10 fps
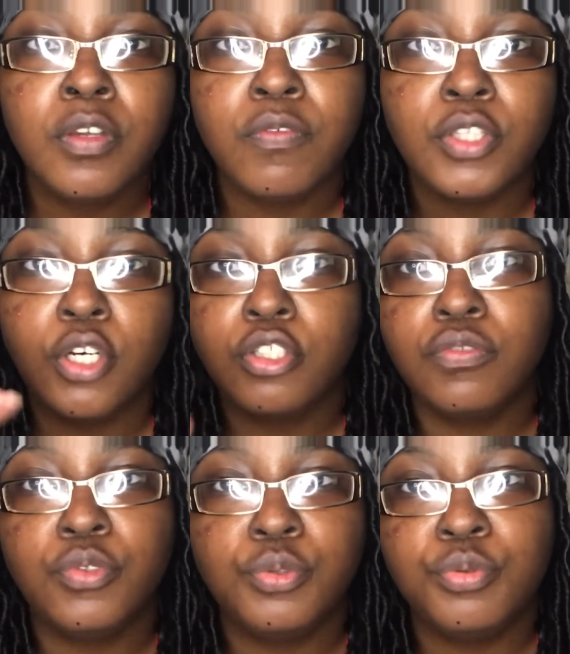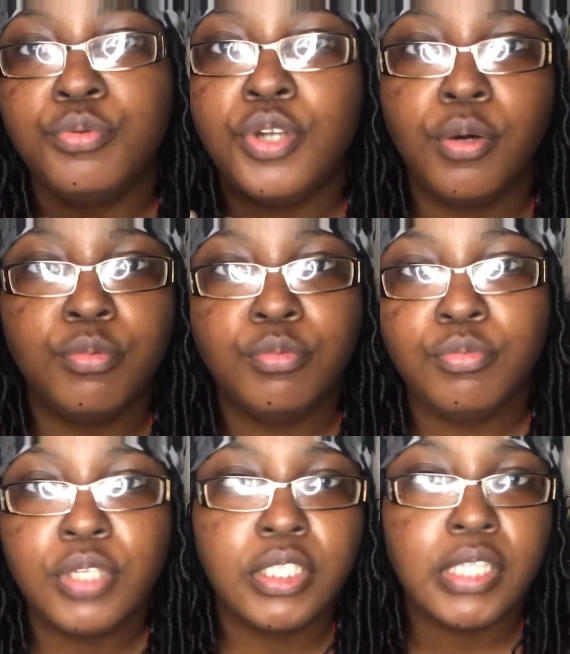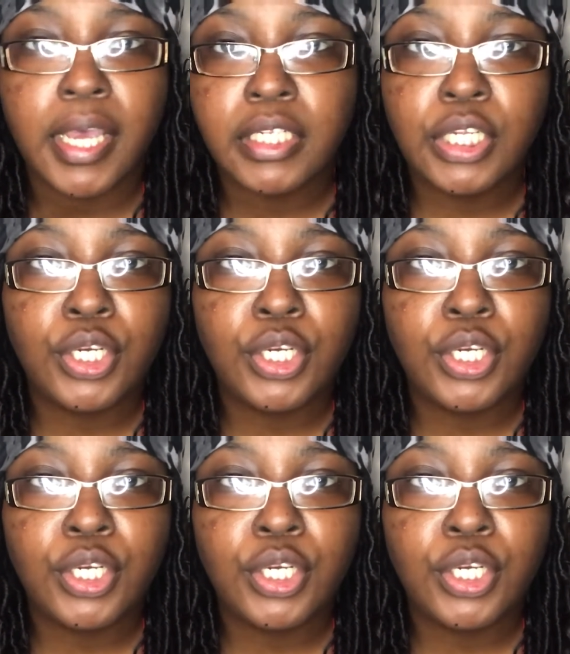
For those of you who don't exactly